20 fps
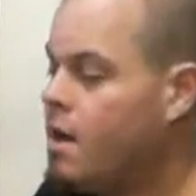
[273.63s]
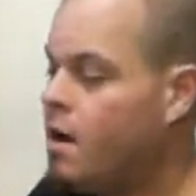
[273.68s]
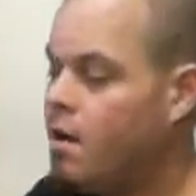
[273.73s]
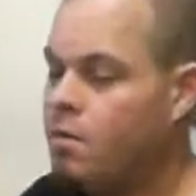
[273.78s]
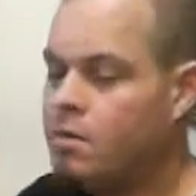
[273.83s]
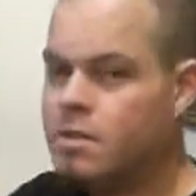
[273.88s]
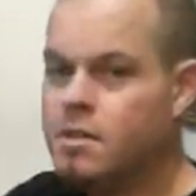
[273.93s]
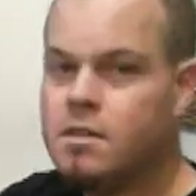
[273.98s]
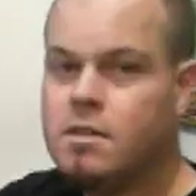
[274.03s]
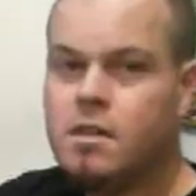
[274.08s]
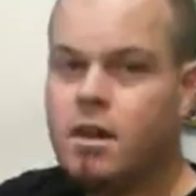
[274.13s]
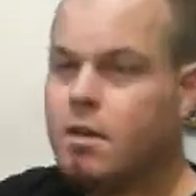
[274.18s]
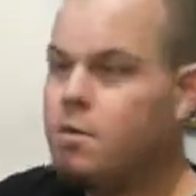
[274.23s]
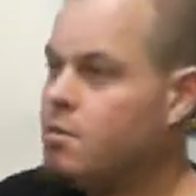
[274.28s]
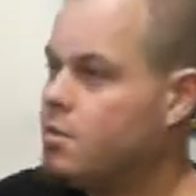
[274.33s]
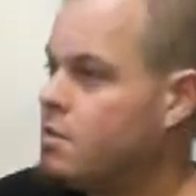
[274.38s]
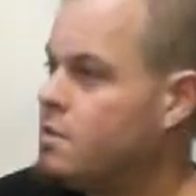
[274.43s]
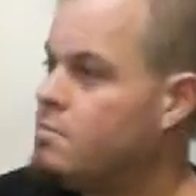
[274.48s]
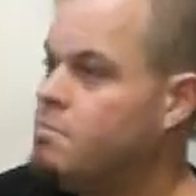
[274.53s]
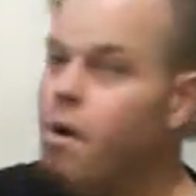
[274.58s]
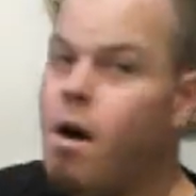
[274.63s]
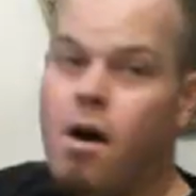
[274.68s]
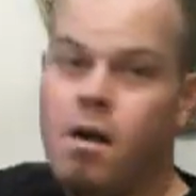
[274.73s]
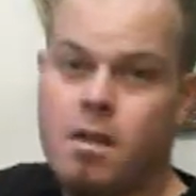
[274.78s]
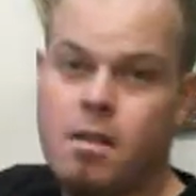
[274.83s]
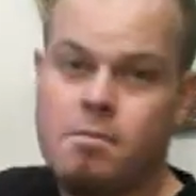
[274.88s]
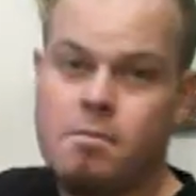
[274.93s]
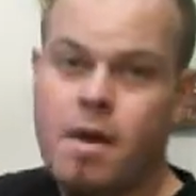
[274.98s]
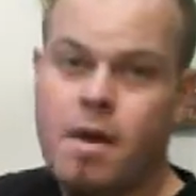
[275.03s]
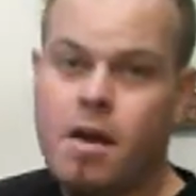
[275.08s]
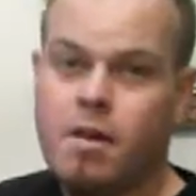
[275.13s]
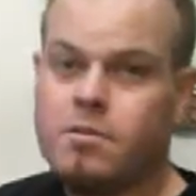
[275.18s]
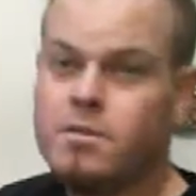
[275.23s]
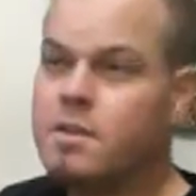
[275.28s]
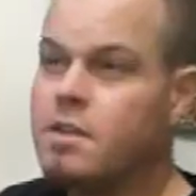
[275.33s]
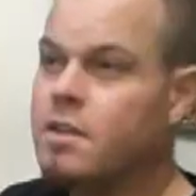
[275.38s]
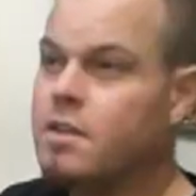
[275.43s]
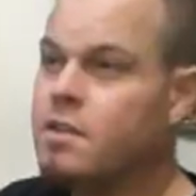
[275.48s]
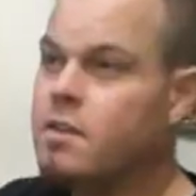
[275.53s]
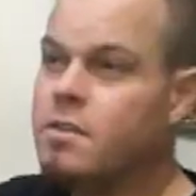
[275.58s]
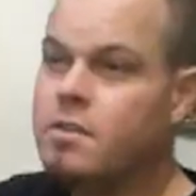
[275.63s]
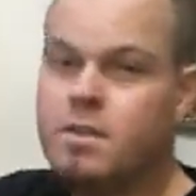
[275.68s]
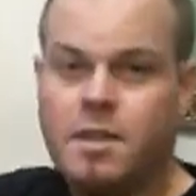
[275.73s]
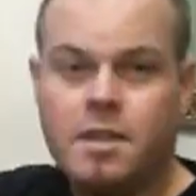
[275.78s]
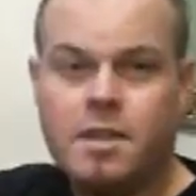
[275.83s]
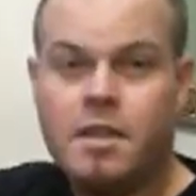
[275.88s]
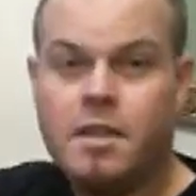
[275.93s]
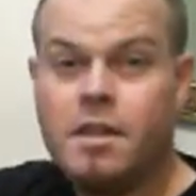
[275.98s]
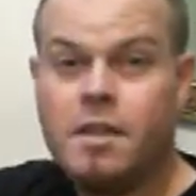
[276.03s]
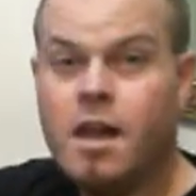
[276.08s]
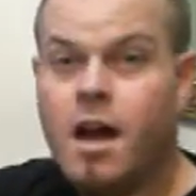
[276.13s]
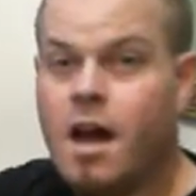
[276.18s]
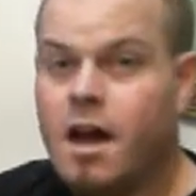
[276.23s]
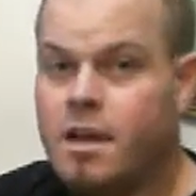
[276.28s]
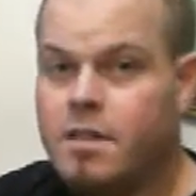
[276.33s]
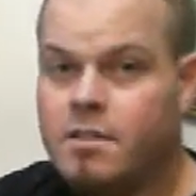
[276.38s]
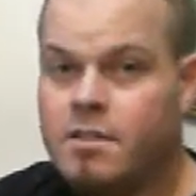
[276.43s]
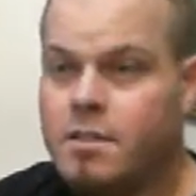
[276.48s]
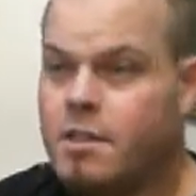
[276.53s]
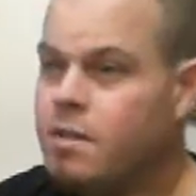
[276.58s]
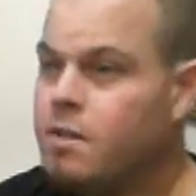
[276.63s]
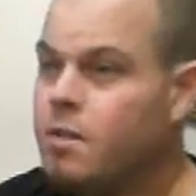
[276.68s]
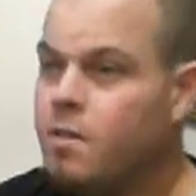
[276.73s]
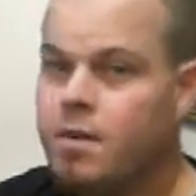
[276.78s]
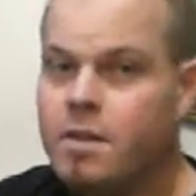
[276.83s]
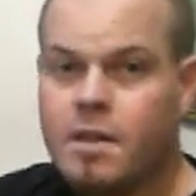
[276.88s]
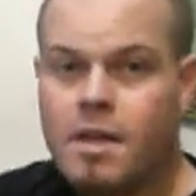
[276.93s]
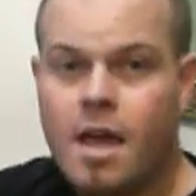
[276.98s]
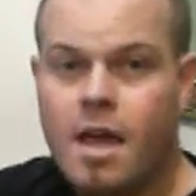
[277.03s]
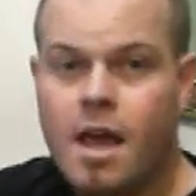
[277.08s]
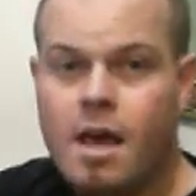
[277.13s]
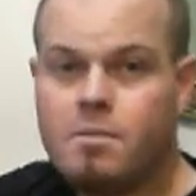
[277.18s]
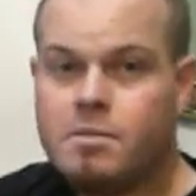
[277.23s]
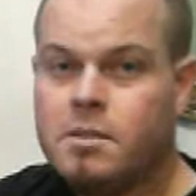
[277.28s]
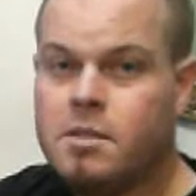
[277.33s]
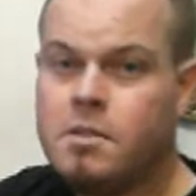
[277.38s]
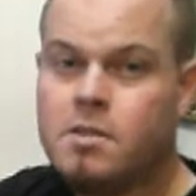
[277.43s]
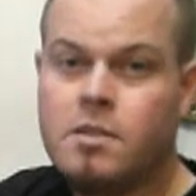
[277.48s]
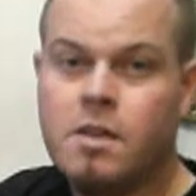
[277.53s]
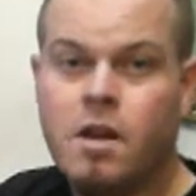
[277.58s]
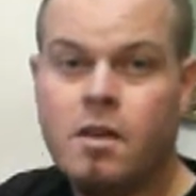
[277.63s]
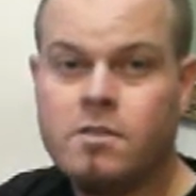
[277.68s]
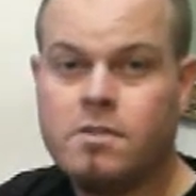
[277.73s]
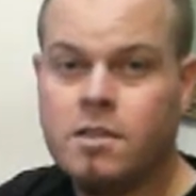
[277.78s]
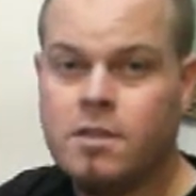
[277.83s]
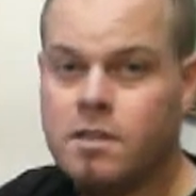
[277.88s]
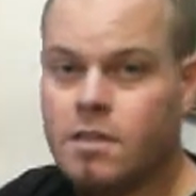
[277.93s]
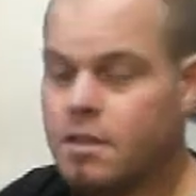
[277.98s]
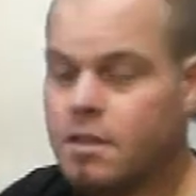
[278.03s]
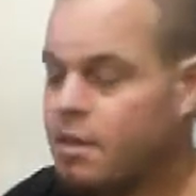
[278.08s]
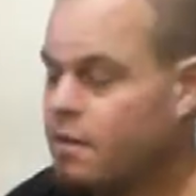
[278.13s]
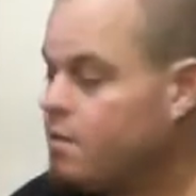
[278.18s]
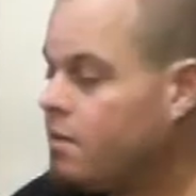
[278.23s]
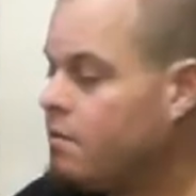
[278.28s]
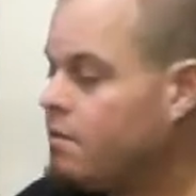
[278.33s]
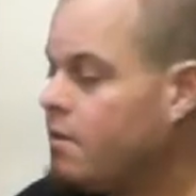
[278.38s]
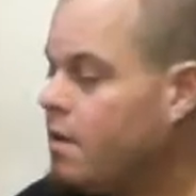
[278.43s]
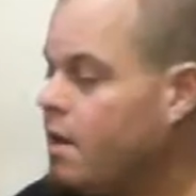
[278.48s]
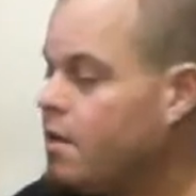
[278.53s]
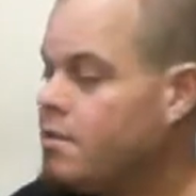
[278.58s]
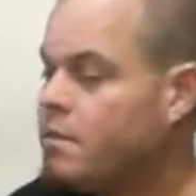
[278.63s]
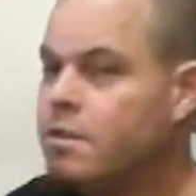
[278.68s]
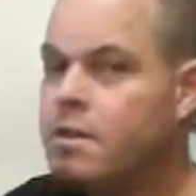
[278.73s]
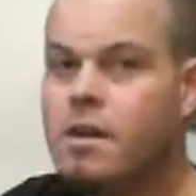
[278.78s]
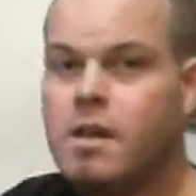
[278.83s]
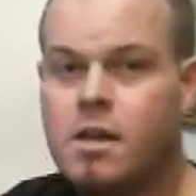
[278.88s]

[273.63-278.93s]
Always start with small amounts, including the niacin or the Epsom salts in the liver flesh.